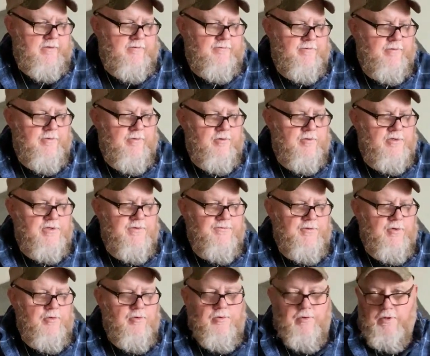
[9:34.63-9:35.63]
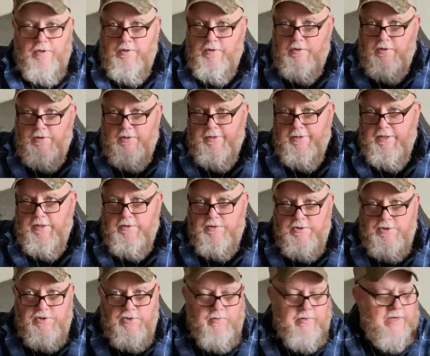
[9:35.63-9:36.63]
those of you who are gonna like
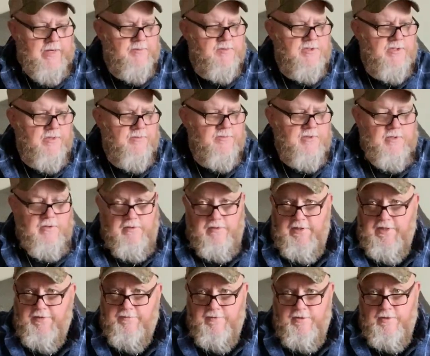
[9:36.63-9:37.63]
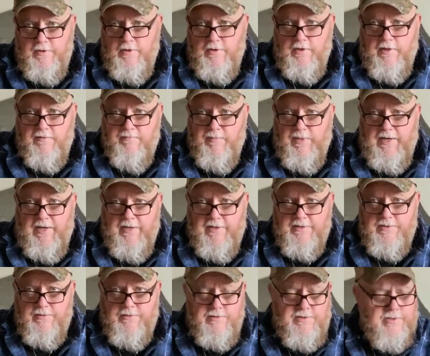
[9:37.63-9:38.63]
just grab something to leave in your glove
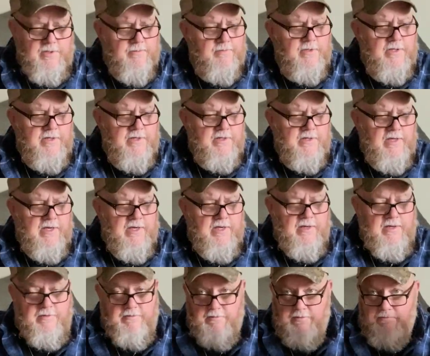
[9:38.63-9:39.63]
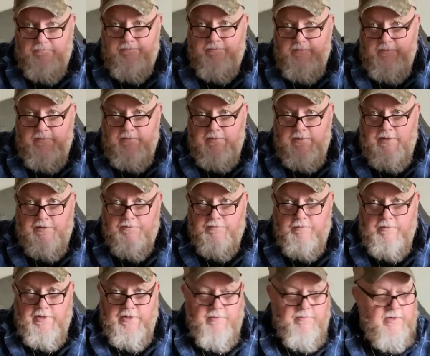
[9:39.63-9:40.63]
box or something like that, I would
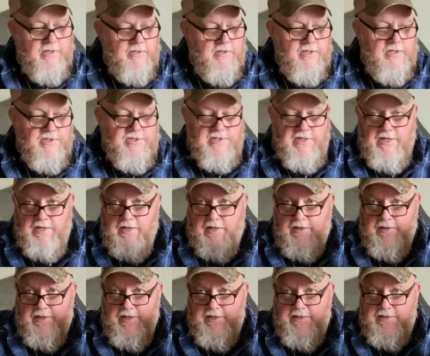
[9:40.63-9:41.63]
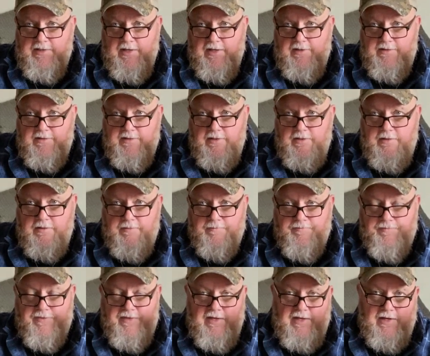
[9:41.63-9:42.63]
recommend this. And I like the idea
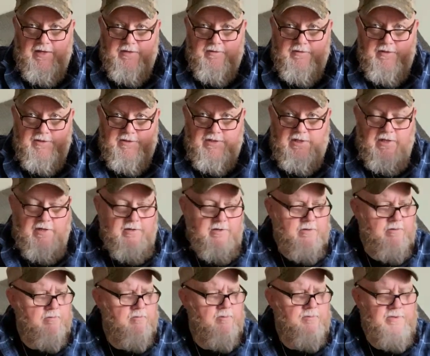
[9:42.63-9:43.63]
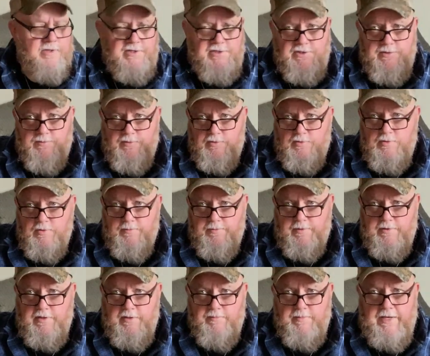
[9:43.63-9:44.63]
that it's got a replaceable
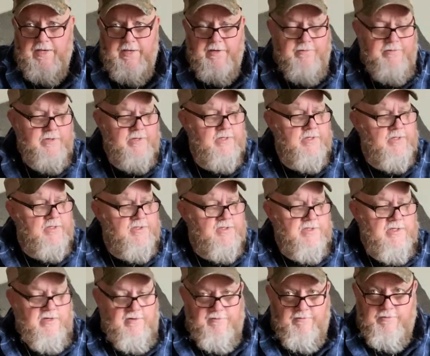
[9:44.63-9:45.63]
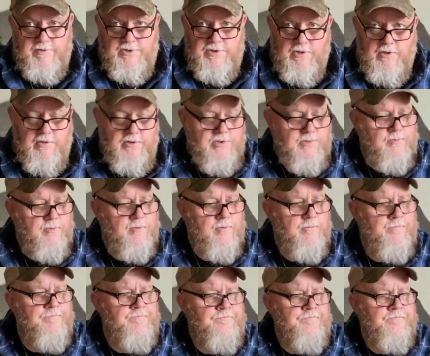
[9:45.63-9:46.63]
AAA battery instead of
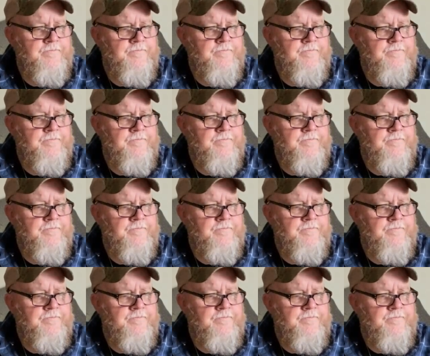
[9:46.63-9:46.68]
rechargeable.